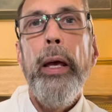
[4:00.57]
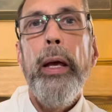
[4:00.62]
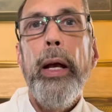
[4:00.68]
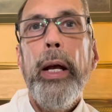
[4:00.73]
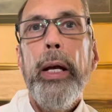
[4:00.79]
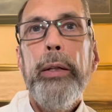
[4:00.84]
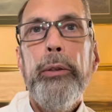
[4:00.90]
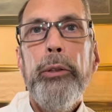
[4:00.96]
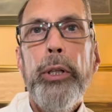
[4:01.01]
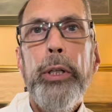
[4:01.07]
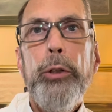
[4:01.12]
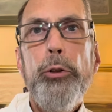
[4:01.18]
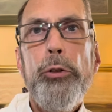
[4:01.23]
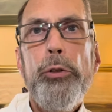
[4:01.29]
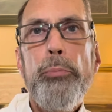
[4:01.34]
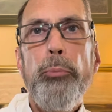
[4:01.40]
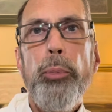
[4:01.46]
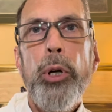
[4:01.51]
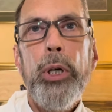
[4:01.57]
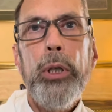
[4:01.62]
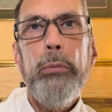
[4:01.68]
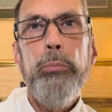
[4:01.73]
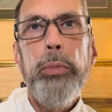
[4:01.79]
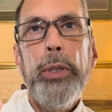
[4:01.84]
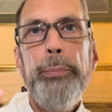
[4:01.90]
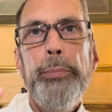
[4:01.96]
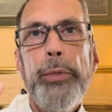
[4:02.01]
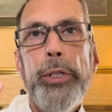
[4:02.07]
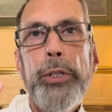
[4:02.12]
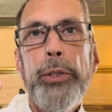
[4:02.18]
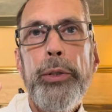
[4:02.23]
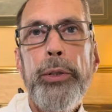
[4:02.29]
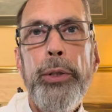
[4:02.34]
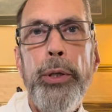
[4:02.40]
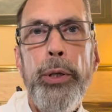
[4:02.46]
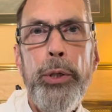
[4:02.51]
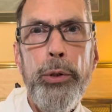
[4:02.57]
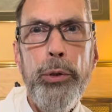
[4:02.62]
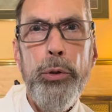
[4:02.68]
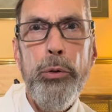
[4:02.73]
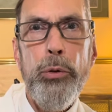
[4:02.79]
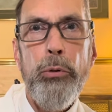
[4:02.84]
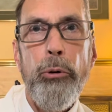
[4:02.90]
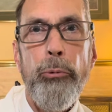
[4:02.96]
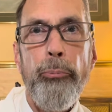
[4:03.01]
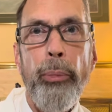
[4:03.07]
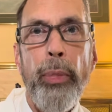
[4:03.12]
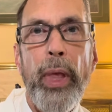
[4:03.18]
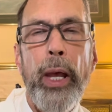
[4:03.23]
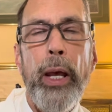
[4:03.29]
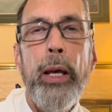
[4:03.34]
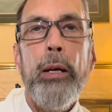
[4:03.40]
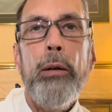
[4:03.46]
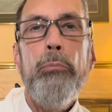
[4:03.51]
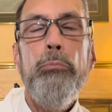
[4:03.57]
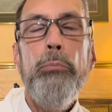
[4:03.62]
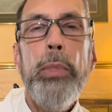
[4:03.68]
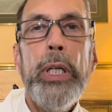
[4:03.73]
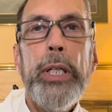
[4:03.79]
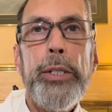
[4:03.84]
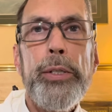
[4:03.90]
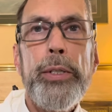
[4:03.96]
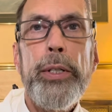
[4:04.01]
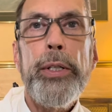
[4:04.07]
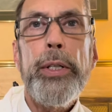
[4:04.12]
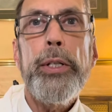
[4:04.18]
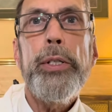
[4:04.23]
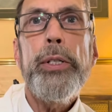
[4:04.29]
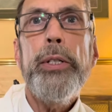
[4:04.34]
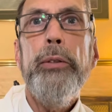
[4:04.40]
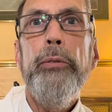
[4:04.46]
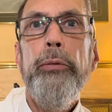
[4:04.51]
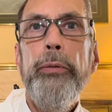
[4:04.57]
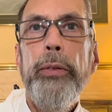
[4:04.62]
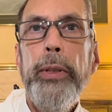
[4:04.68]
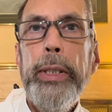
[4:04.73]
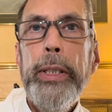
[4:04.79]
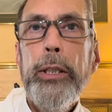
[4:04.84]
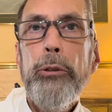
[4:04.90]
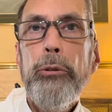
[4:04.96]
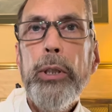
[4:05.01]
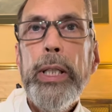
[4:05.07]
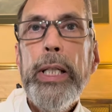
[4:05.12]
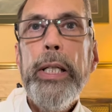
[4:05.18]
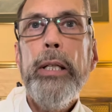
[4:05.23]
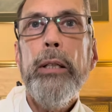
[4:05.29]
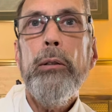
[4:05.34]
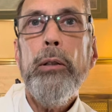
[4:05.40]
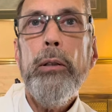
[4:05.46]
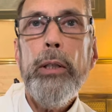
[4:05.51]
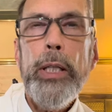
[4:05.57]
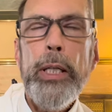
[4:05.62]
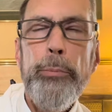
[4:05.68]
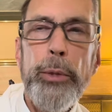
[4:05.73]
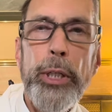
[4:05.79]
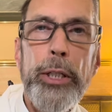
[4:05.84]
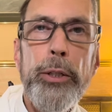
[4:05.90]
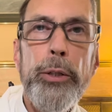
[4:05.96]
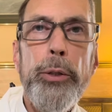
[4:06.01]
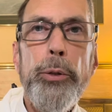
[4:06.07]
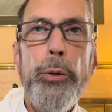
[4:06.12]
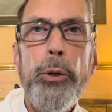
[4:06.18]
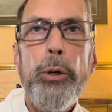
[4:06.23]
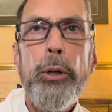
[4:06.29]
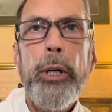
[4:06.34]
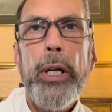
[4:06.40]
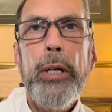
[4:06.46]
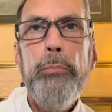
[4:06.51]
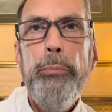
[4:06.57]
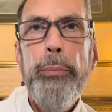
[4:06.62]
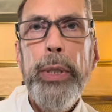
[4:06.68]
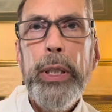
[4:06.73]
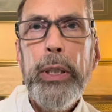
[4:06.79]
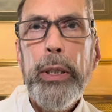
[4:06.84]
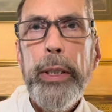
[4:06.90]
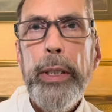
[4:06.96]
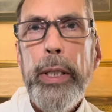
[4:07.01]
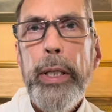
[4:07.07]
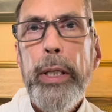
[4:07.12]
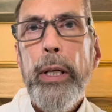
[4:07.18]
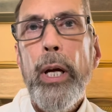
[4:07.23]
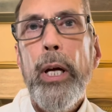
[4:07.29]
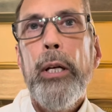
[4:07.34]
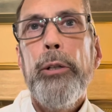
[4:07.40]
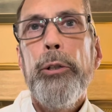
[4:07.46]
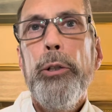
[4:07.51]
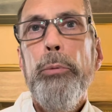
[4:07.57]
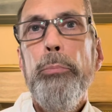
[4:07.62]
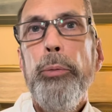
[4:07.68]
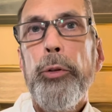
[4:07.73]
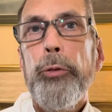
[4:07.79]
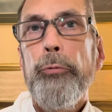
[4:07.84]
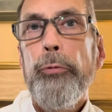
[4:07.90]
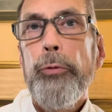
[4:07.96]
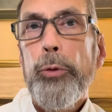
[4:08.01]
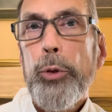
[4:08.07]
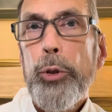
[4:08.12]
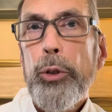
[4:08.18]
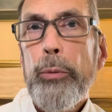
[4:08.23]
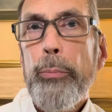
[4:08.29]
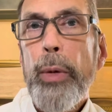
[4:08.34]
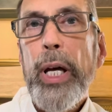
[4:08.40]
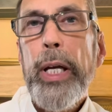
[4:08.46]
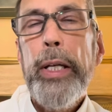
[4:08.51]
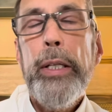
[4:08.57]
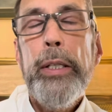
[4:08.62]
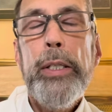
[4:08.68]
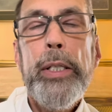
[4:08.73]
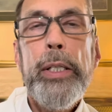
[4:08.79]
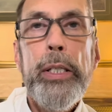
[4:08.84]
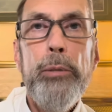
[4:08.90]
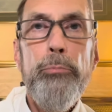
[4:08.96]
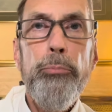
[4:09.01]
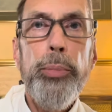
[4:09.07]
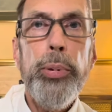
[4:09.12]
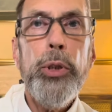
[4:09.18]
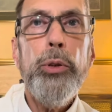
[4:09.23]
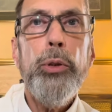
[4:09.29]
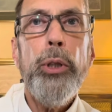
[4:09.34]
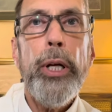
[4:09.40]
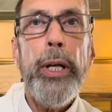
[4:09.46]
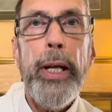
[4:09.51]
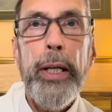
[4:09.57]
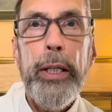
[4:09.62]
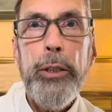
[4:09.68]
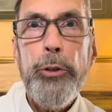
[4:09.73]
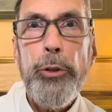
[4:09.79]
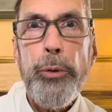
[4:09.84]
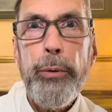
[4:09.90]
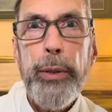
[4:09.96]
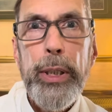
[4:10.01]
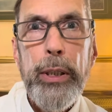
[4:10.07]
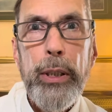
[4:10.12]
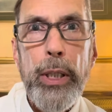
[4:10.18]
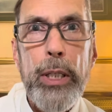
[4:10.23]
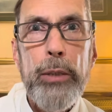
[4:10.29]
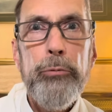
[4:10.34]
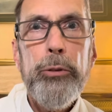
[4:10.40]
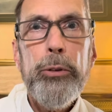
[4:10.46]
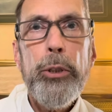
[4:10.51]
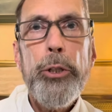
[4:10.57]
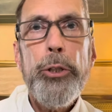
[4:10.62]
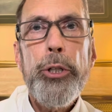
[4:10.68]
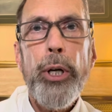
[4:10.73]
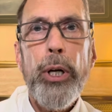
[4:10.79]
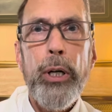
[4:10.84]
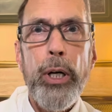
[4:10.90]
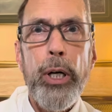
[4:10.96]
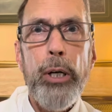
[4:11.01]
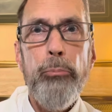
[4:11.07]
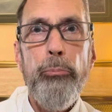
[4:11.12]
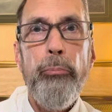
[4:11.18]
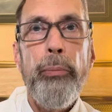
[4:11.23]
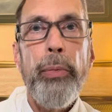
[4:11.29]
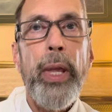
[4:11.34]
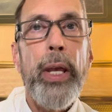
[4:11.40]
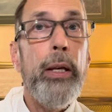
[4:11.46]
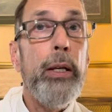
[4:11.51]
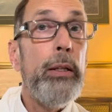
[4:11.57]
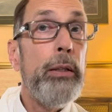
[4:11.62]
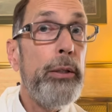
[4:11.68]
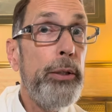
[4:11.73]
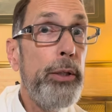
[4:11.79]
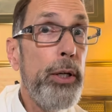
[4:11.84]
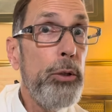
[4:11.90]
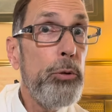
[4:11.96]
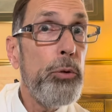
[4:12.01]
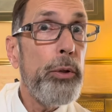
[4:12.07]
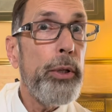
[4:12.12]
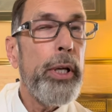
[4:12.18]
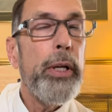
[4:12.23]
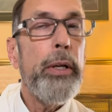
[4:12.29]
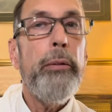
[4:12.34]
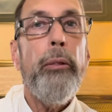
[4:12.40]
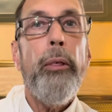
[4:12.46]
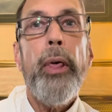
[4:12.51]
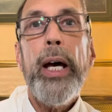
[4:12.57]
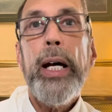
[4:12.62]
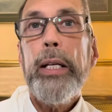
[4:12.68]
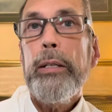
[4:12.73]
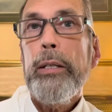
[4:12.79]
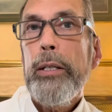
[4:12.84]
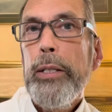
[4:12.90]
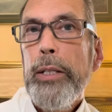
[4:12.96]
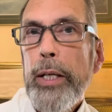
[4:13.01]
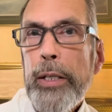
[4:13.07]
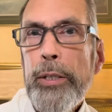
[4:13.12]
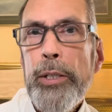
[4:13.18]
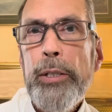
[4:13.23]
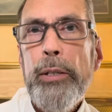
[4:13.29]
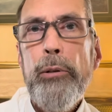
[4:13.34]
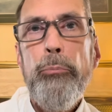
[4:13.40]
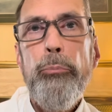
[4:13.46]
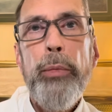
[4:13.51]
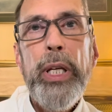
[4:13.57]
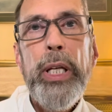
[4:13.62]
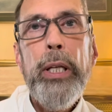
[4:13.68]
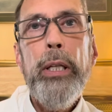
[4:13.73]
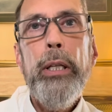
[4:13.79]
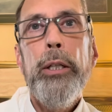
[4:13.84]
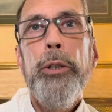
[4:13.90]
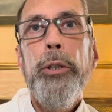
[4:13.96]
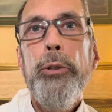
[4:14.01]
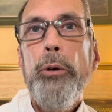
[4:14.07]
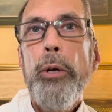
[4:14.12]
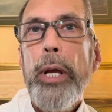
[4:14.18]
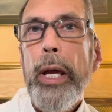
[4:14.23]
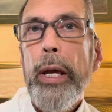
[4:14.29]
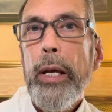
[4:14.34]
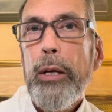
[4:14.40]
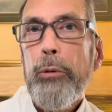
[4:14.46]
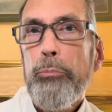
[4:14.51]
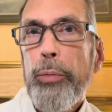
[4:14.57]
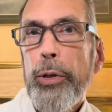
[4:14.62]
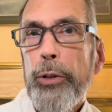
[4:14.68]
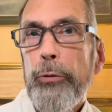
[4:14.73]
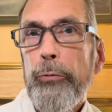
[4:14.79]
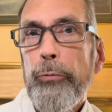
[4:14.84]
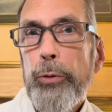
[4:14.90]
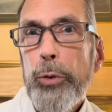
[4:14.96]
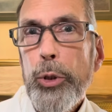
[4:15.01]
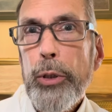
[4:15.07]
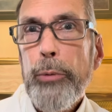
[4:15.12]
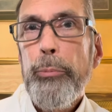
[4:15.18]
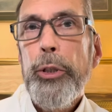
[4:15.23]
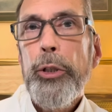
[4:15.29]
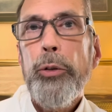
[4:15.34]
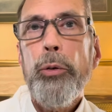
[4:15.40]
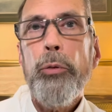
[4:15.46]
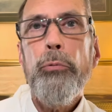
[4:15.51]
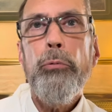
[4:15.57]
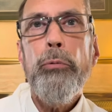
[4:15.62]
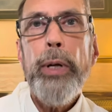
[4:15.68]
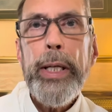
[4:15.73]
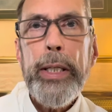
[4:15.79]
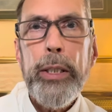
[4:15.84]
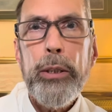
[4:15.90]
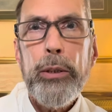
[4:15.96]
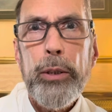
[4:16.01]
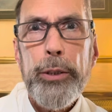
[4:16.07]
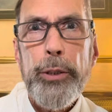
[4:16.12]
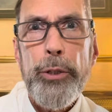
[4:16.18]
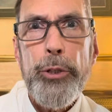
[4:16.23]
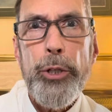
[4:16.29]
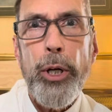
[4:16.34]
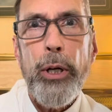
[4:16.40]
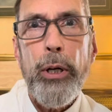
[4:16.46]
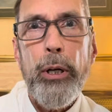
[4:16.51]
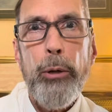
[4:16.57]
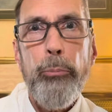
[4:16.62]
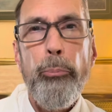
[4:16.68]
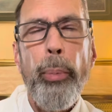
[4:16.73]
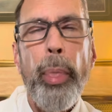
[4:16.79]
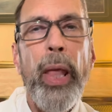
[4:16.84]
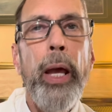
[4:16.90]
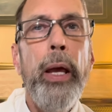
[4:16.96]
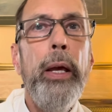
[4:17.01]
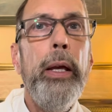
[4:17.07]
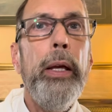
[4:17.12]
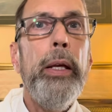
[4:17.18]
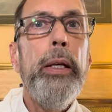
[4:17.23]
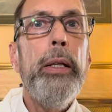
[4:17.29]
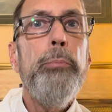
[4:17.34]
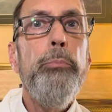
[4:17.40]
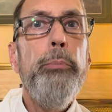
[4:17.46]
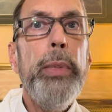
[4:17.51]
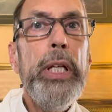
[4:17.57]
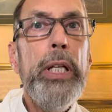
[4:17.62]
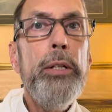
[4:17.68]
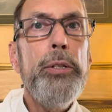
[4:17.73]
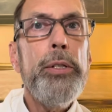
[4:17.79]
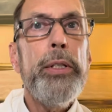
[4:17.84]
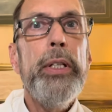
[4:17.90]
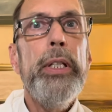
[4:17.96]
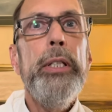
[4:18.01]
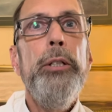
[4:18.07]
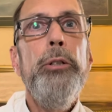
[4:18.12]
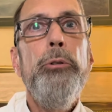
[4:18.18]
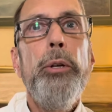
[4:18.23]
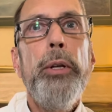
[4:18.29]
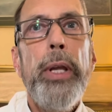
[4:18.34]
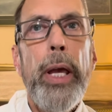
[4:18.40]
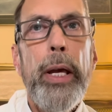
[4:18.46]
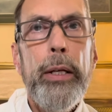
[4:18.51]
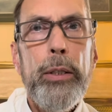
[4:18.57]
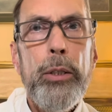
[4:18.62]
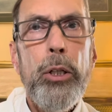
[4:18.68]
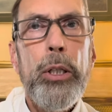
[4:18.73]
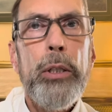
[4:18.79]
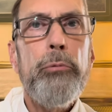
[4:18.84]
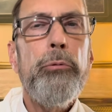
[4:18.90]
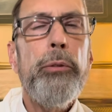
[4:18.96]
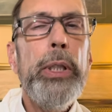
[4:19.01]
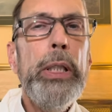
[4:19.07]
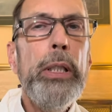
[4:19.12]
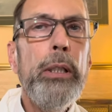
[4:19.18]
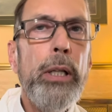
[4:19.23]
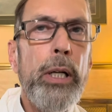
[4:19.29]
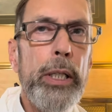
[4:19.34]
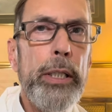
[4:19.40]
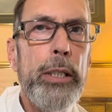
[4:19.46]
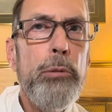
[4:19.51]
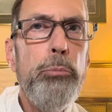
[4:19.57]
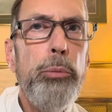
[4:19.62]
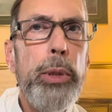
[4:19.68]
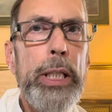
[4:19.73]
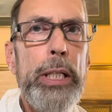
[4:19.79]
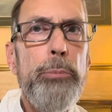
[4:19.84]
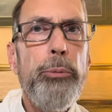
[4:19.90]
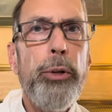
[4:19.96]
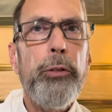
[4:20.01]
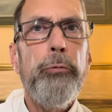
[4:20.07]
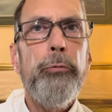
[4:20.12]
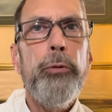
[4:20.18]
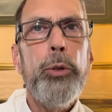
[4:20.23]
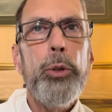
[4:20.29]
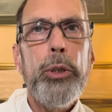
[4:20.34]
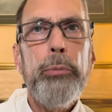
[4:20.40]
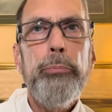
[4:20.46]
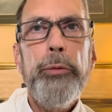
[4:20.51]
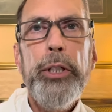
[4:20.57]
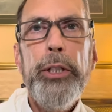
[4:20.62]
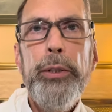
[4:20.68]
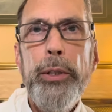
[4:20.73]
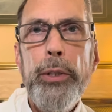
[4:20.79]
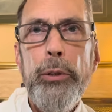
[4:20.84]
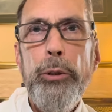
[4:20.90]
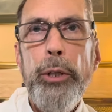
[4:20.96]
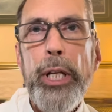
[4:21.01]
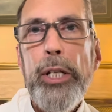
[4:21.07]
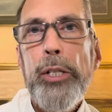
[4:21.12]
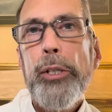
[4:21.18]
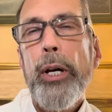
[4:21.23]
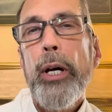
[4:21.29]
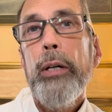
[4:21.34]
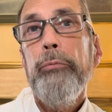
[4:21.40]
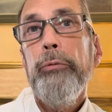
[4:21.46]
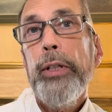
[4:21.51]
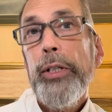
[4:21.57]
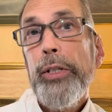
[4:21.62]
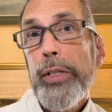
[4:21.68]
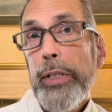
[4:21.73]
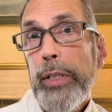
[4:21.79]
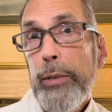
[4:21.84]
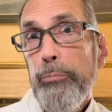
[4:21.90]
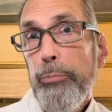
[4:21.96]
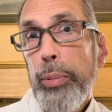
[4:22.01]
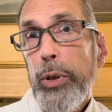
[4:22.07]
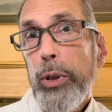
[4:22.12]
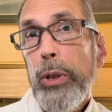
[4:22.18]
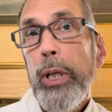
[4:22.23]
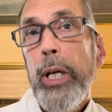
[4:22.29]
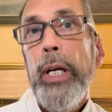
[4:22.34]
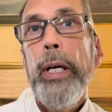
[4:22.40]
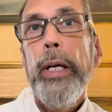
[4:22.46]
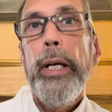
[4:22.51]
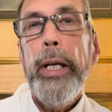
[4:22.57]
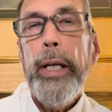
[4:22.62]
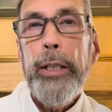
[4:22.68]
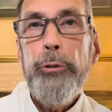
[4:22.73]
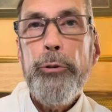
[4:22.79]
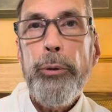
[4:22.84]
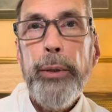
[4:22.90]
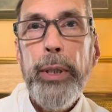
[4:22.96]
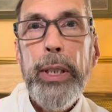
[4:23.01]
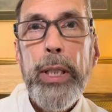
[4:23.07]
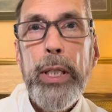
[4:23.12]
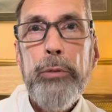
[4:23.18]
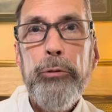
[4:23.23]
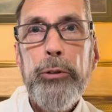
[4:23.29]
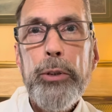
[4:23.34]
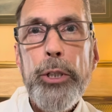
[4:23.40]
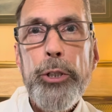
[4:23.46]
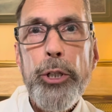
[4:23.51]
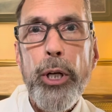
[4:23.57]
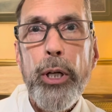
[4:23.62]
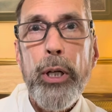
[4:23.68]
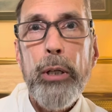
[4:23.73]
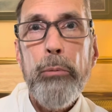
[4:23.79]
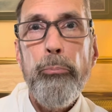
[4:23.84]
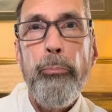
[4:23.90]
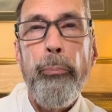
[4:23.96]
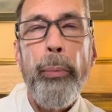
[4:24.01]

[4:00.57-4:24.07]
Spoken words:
and those problems too must severely limit your ability to perform a simple entry-level job. Note, that doesn't mean you can't perform your regular job. It means that you cannot reliably perform the duties of a simple entry-level job.